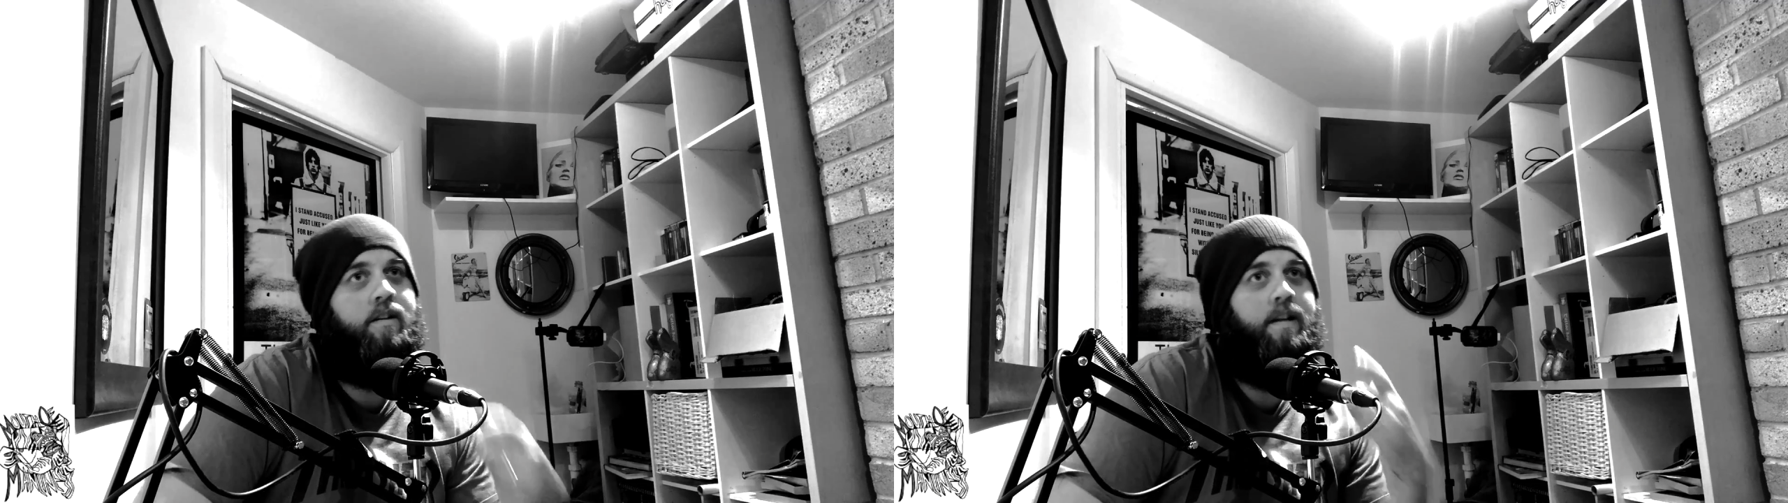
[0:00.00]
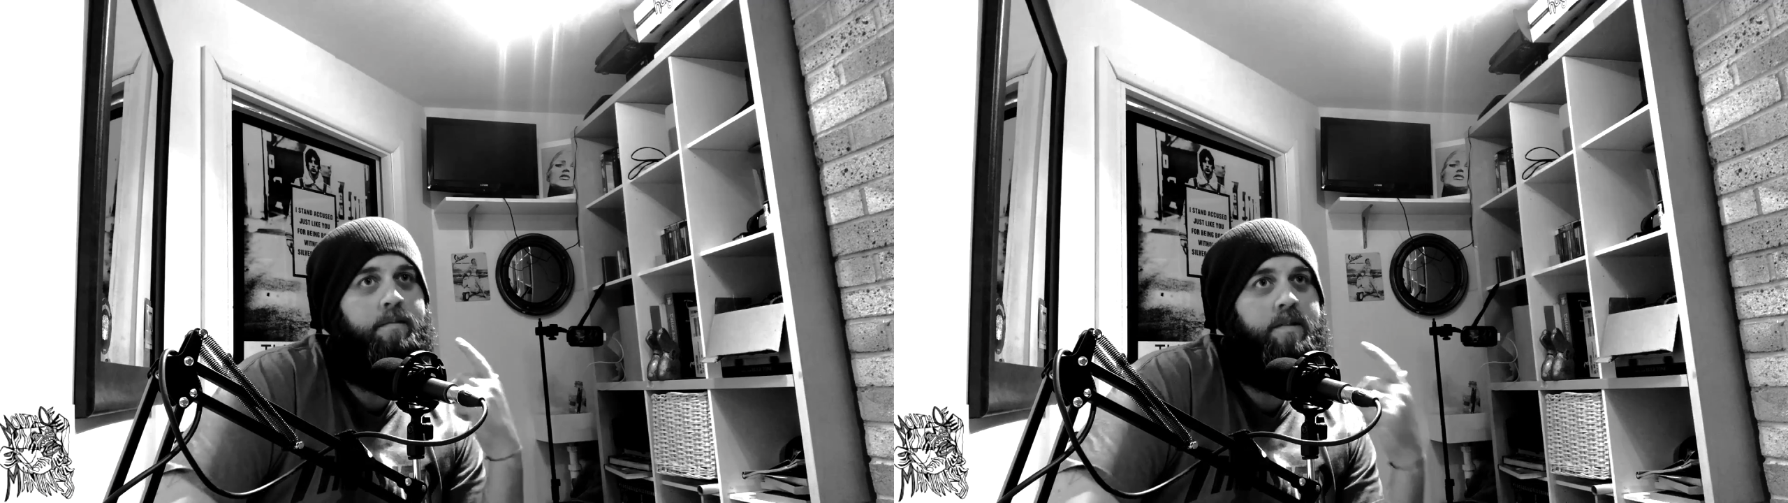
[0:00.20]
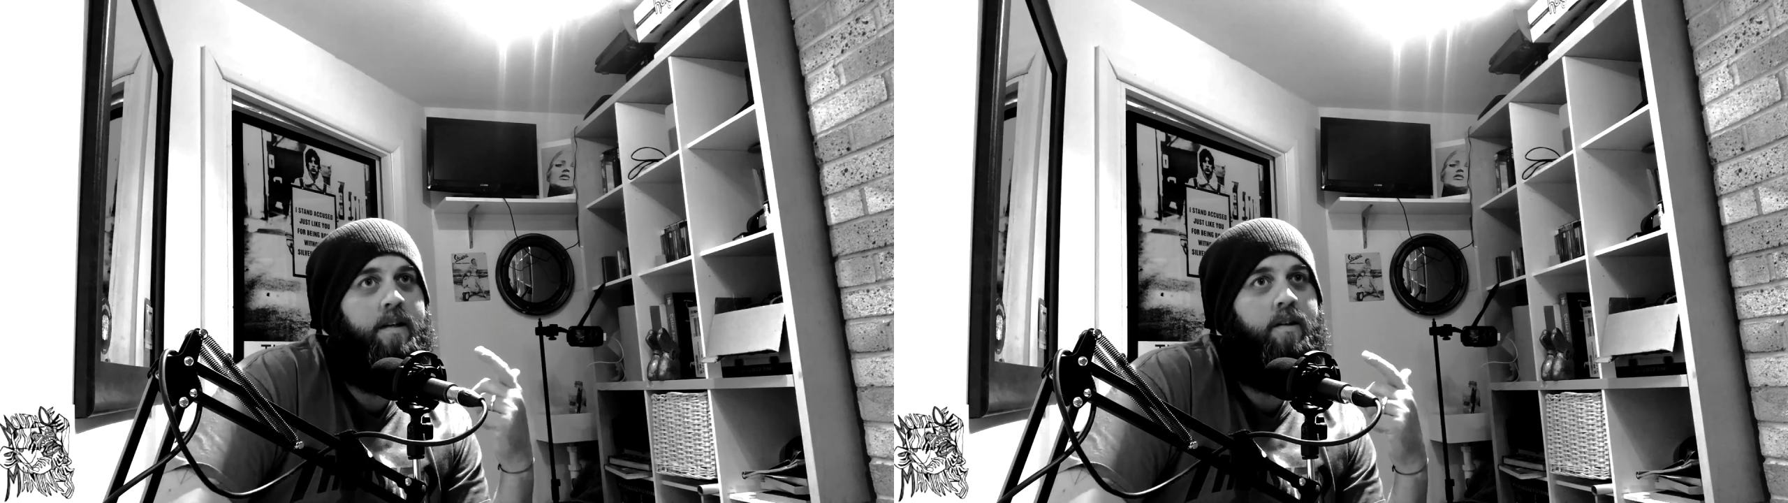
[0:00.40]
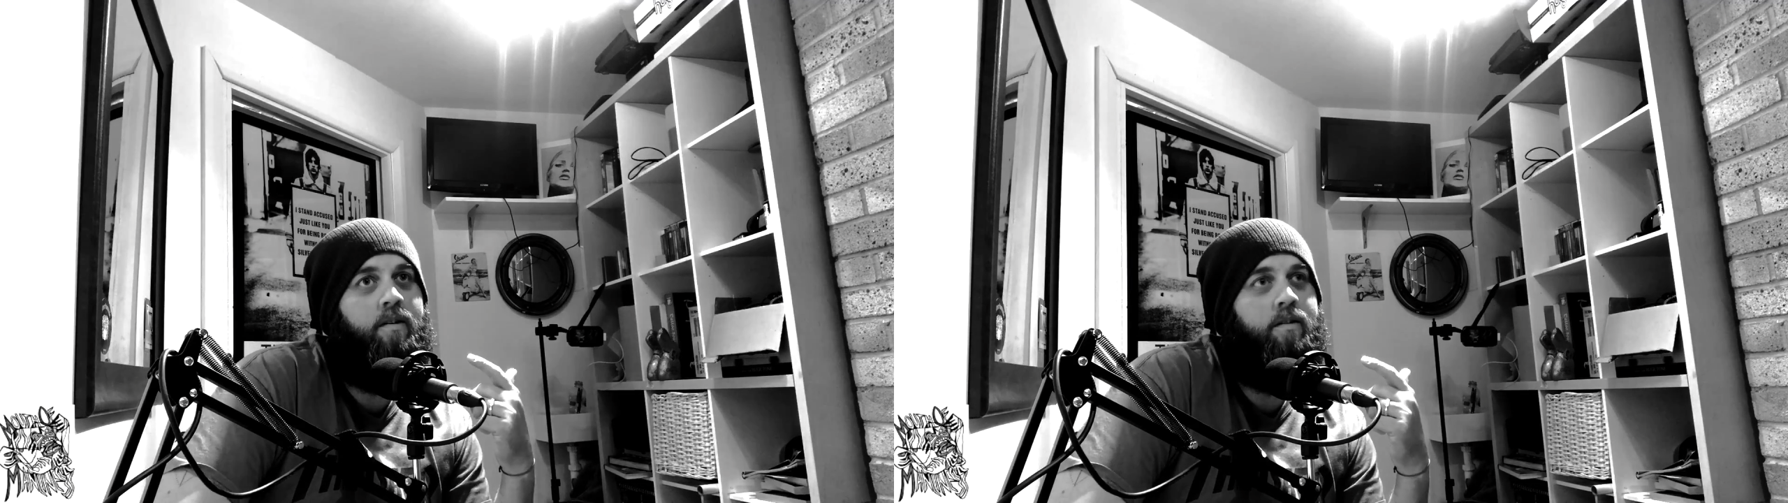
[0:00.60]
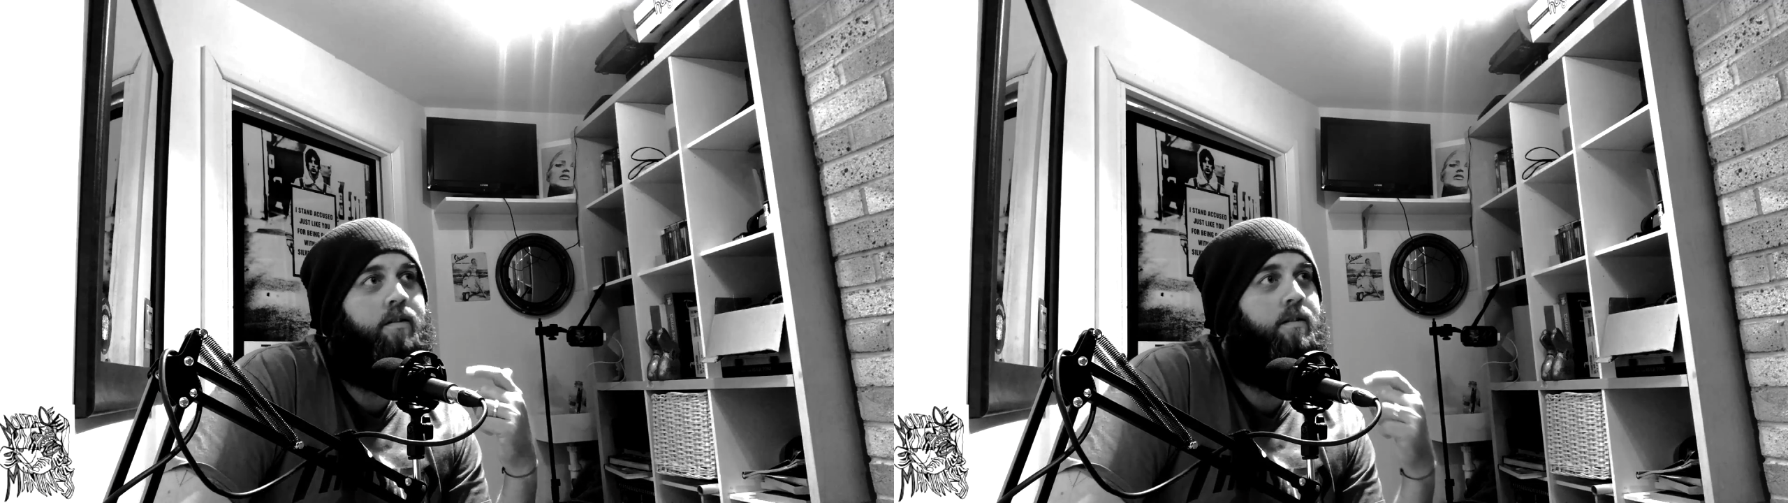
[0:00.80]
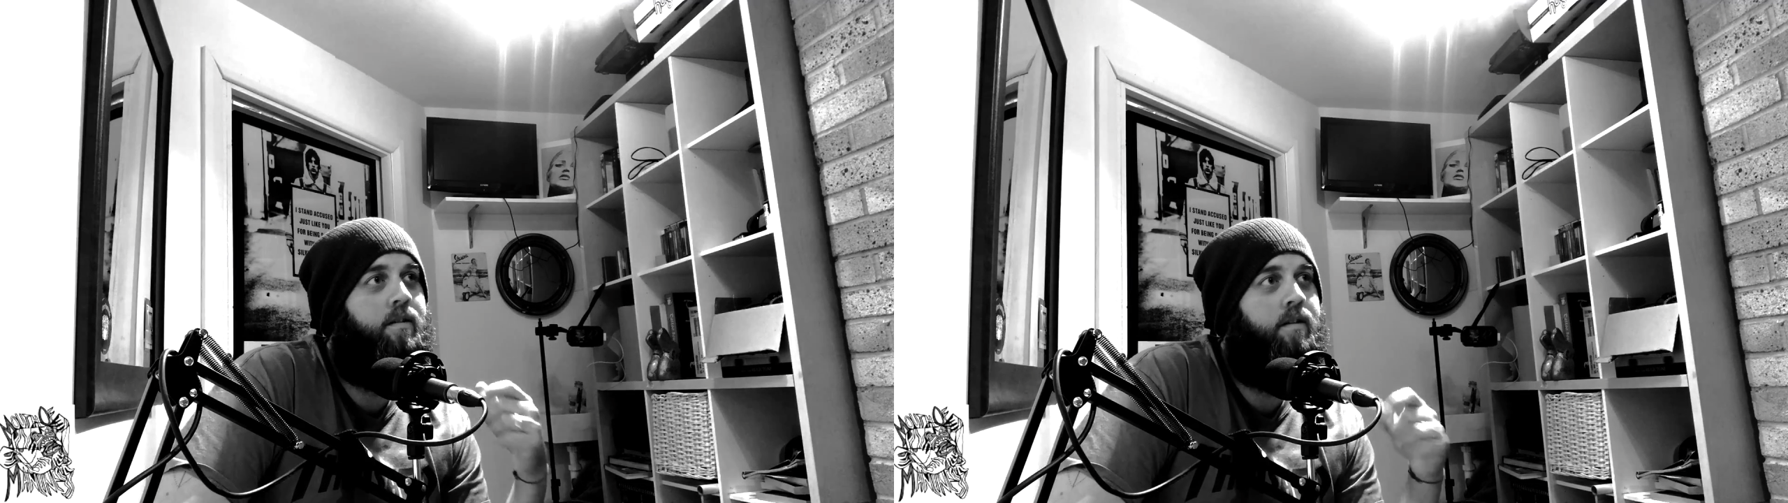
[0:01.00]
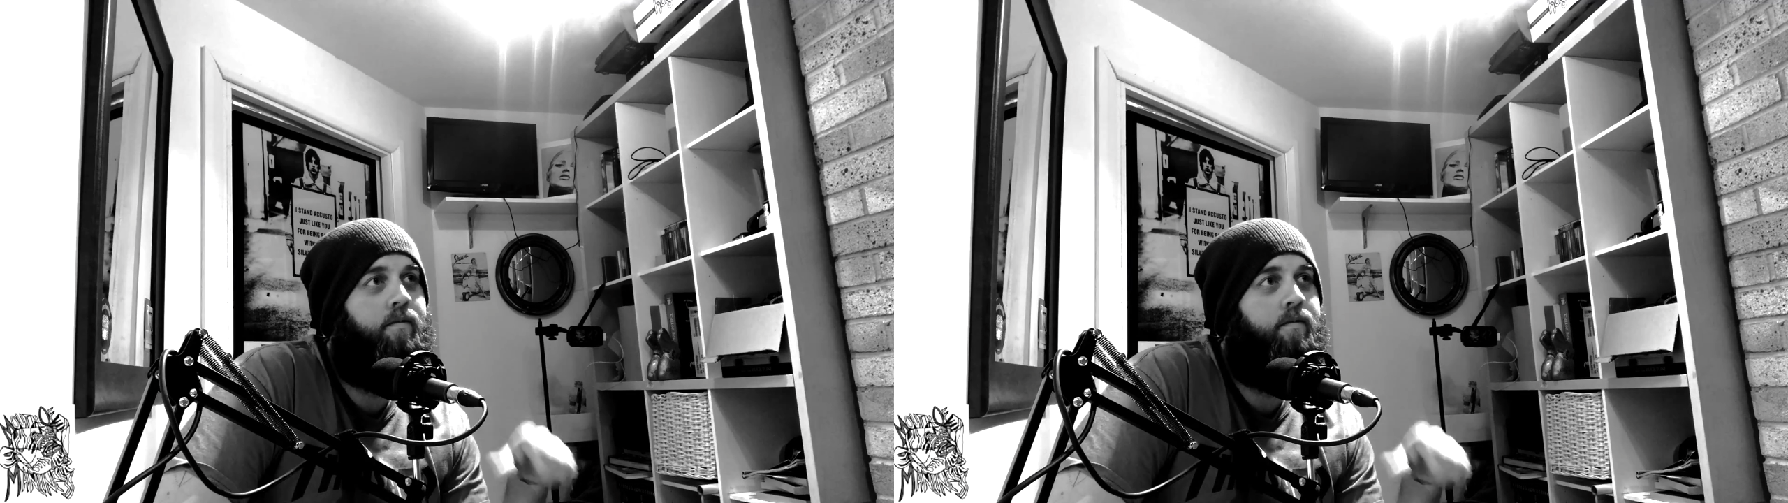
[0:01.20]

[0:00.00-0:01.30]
and lipstick on and the